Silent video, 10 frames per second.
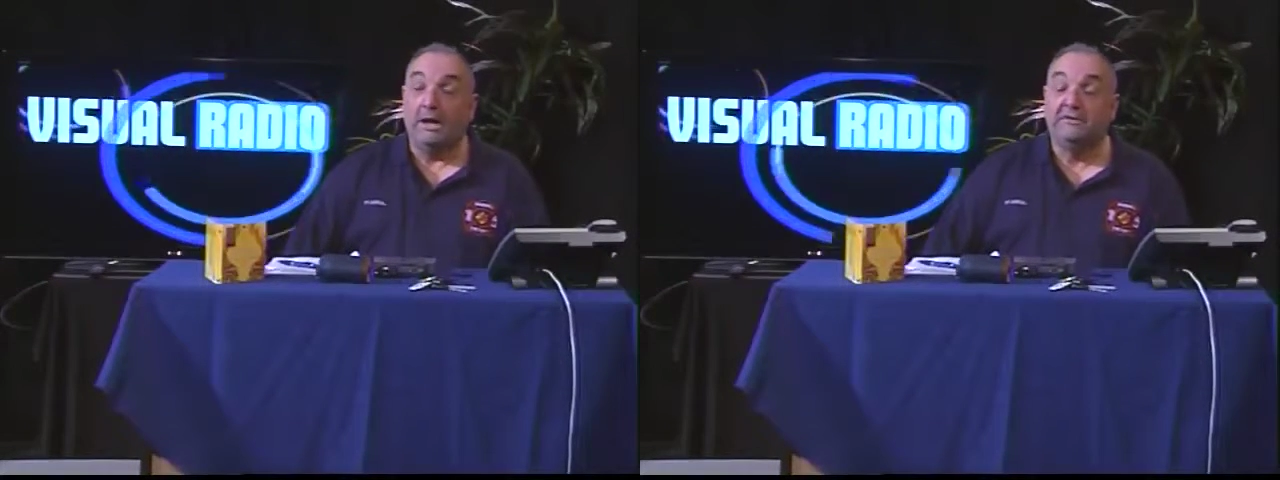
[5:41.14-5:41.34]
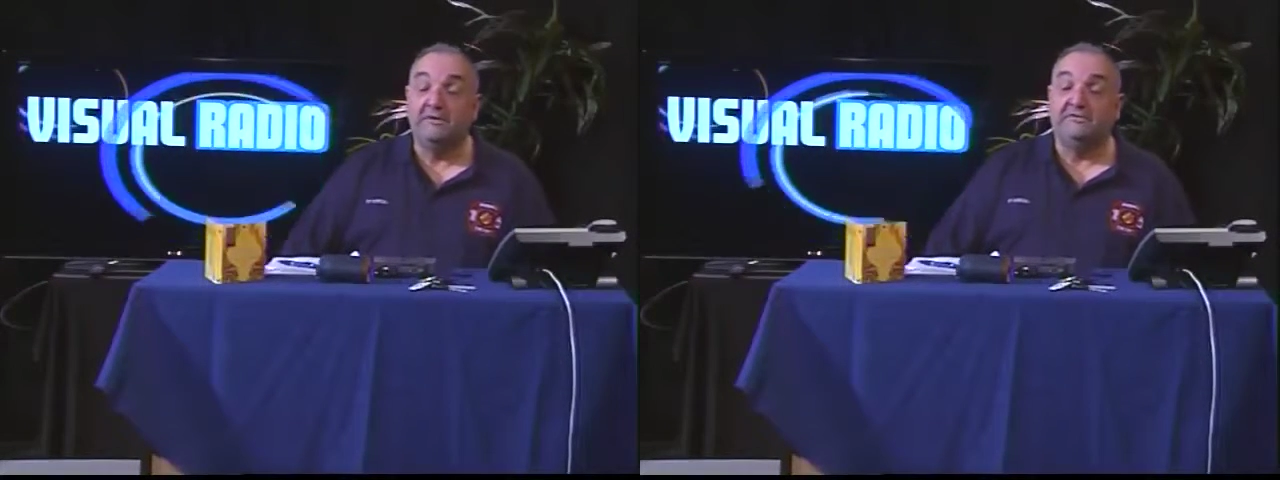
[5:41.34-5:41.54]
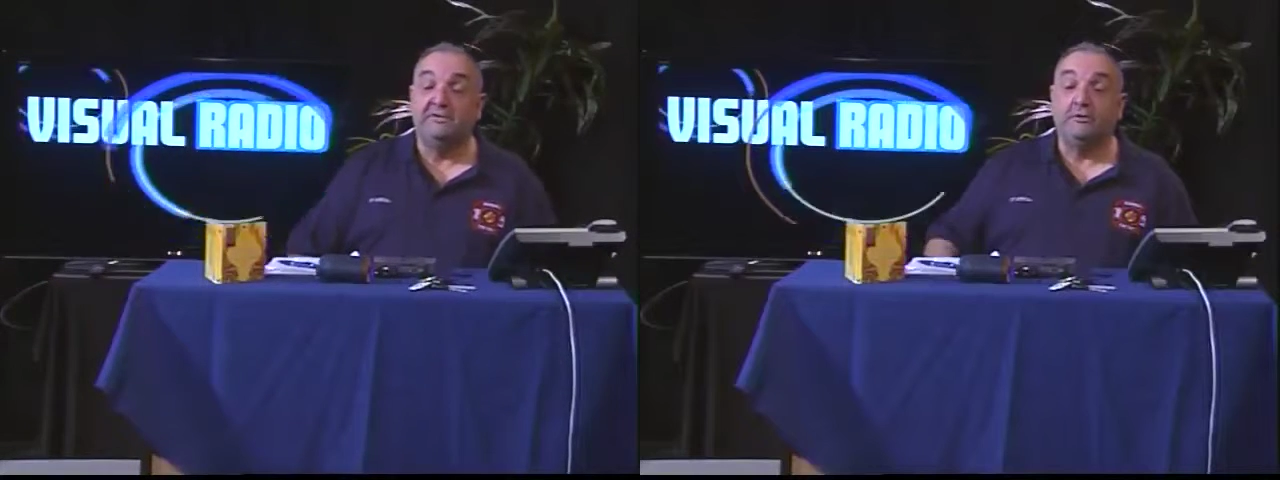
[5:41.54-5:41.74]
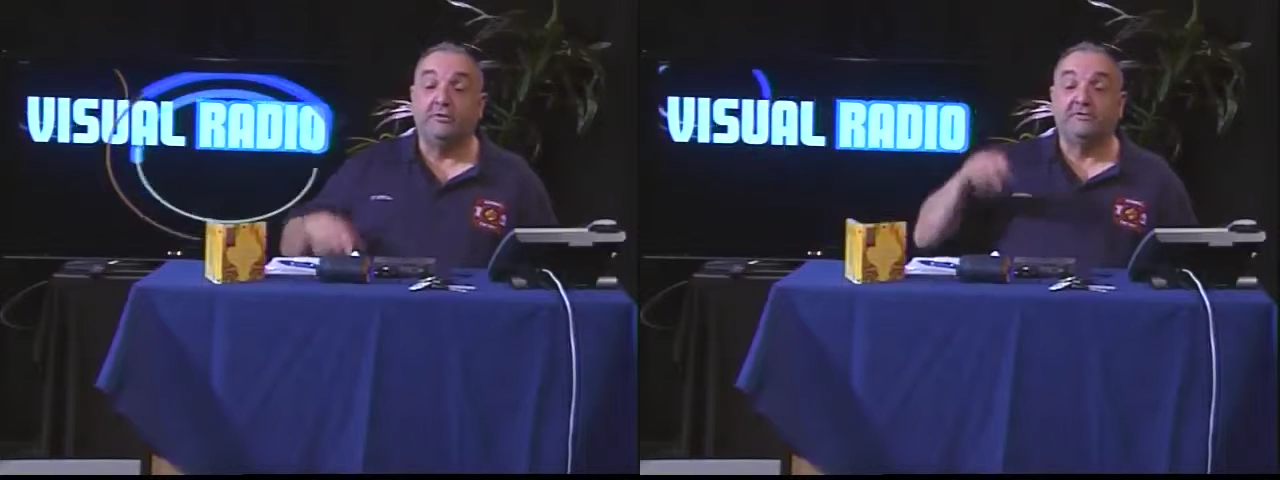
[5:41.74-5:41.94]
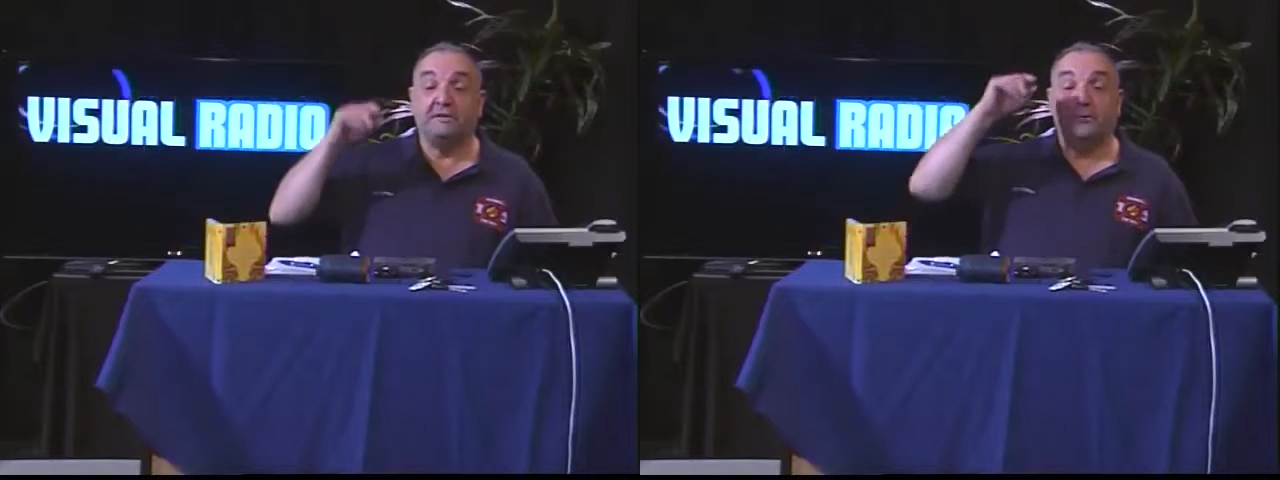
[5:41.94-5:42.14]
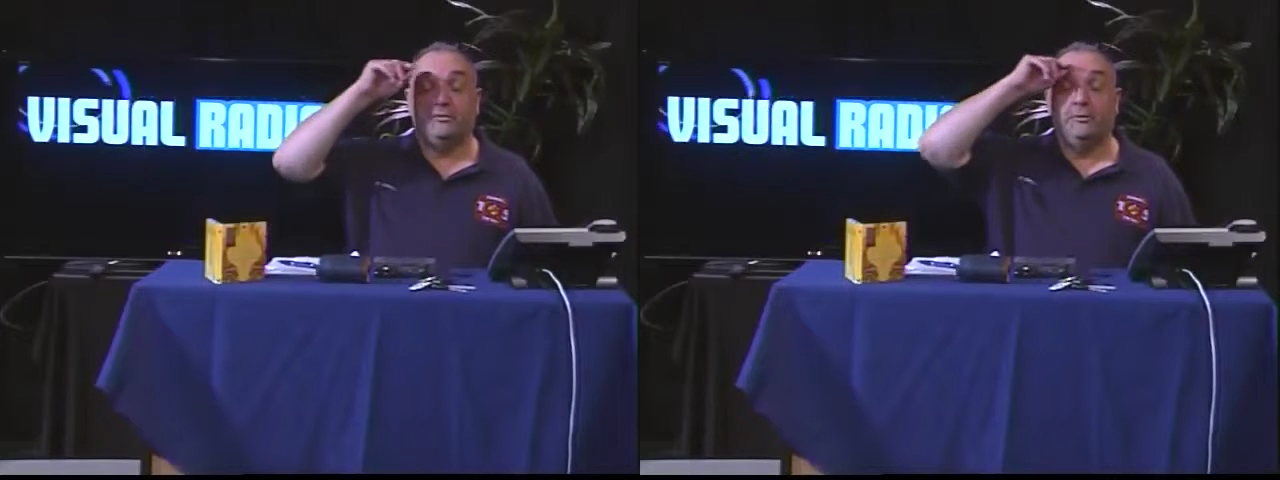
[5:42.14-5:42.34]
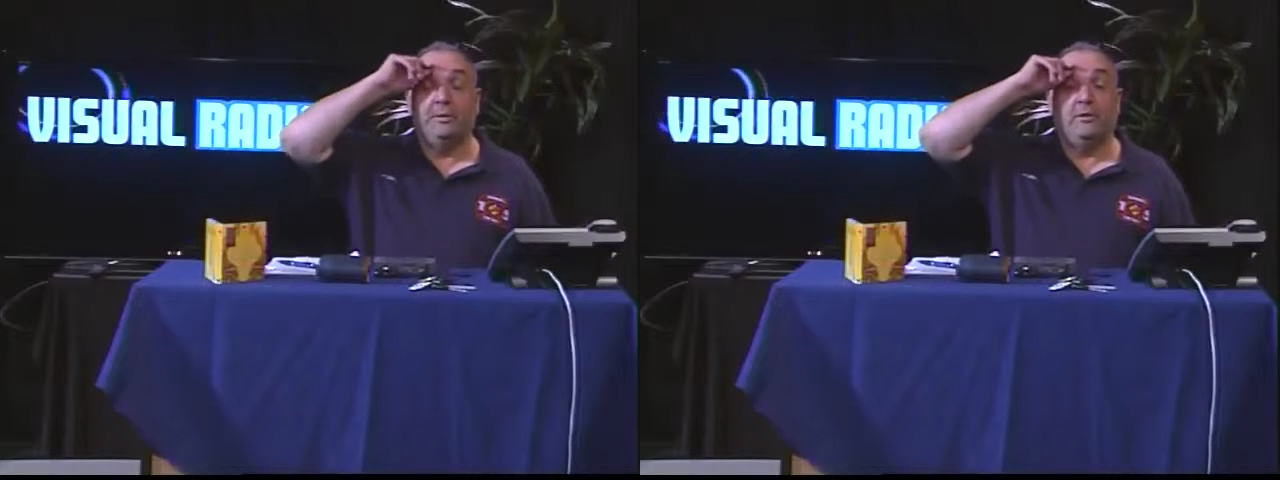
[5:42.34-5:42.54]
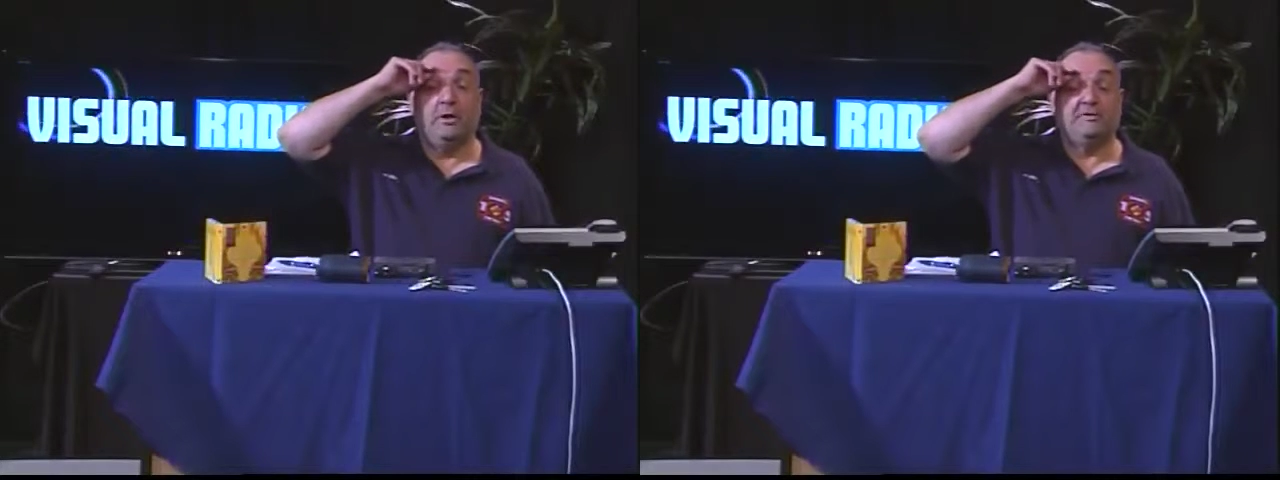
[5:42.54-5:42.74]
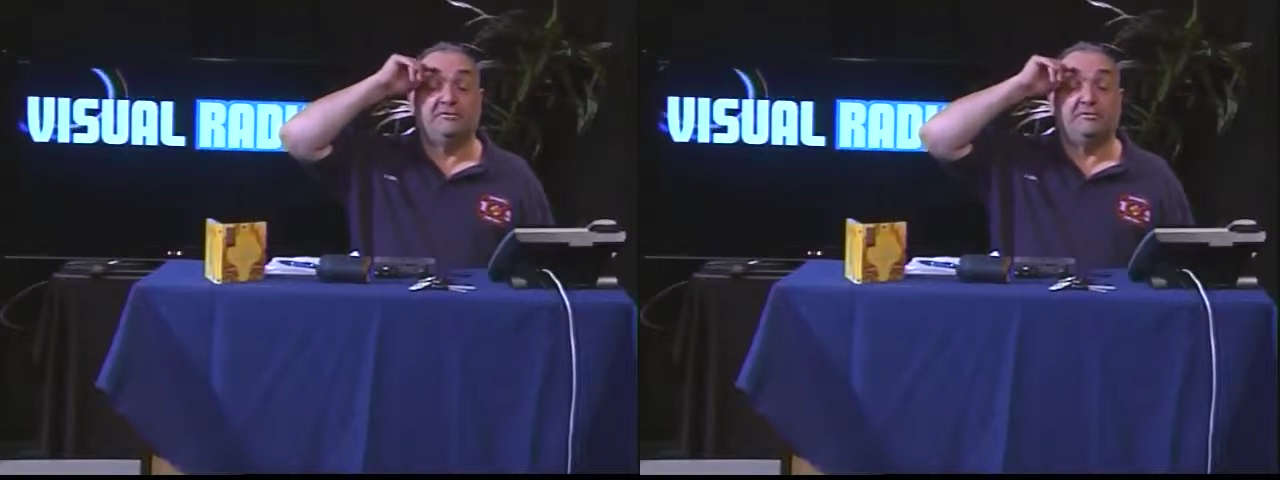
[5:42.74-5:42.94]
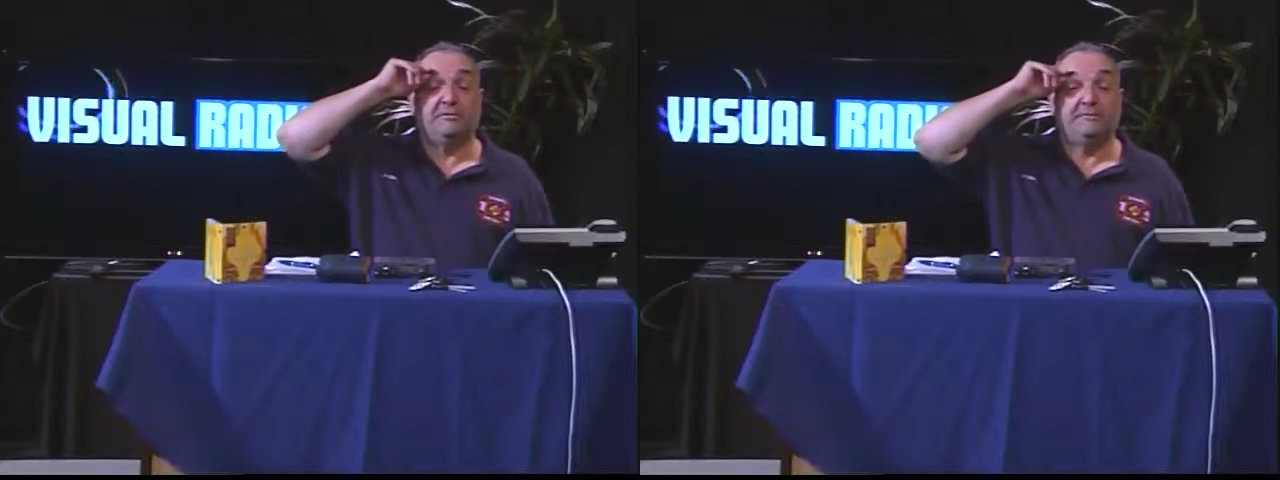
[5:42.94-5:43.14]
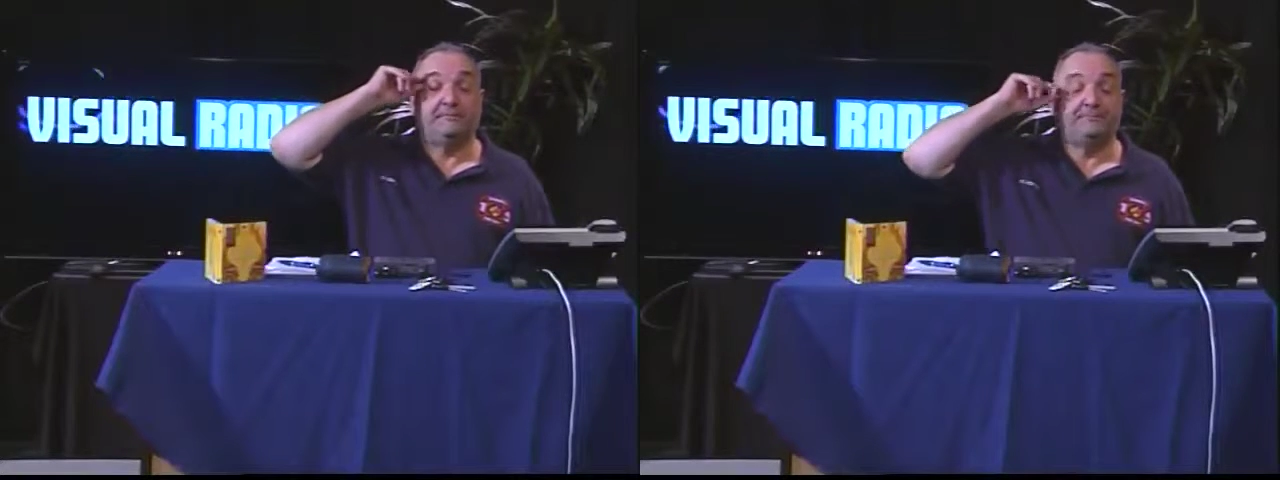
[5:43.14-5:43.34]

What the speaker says: I did see her sing with you in concert.